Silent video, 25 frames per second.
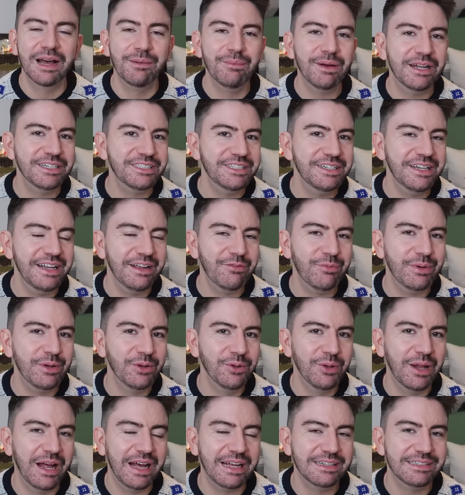Imagine if we
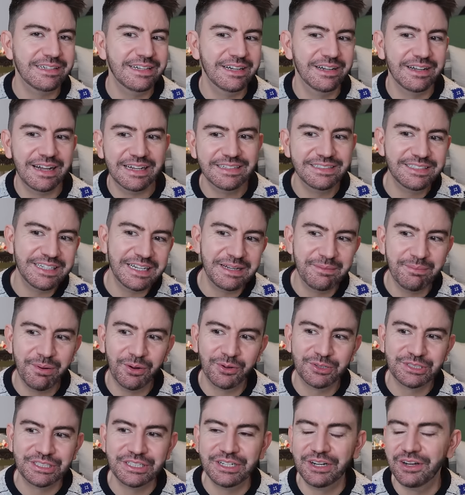all had a little antique
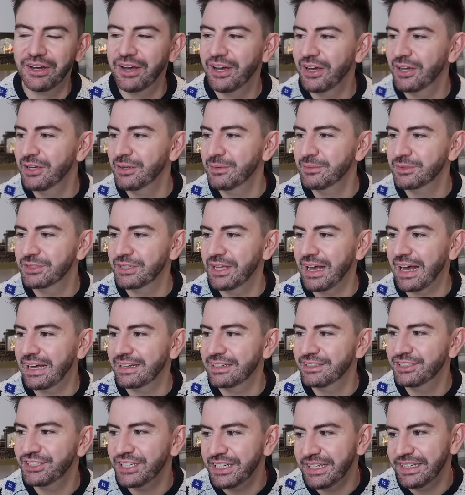box in our homes that had
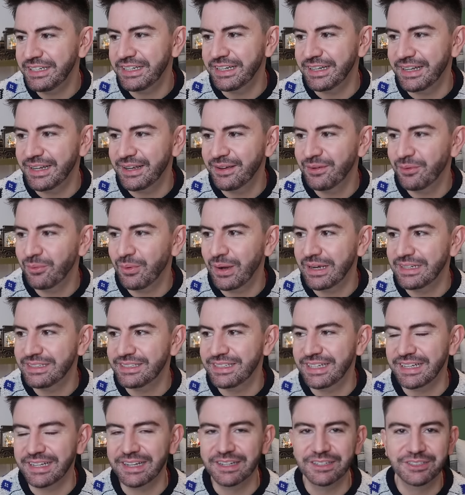a genie in it
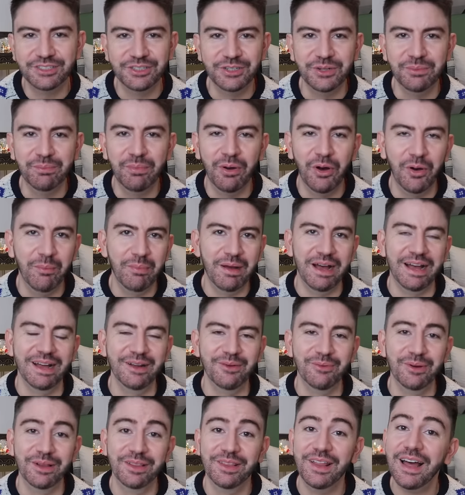waiting to pop
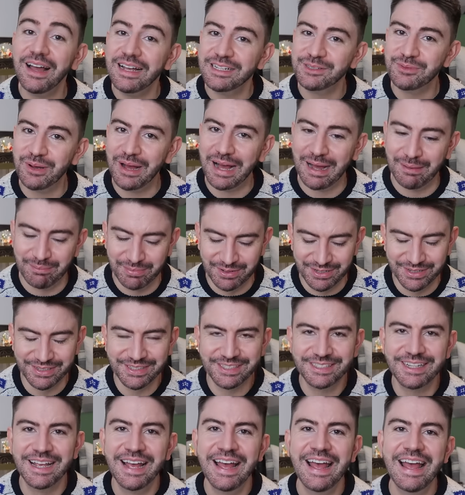out. Well, that is what
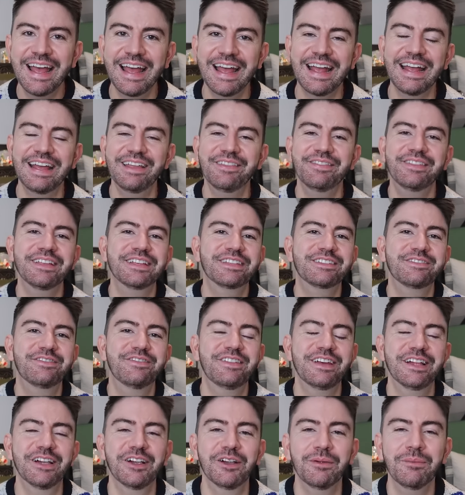happens in this
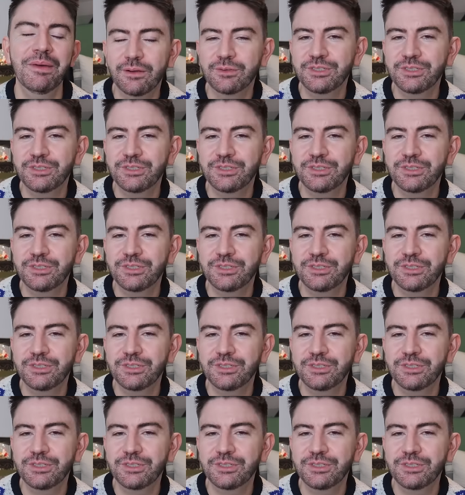film.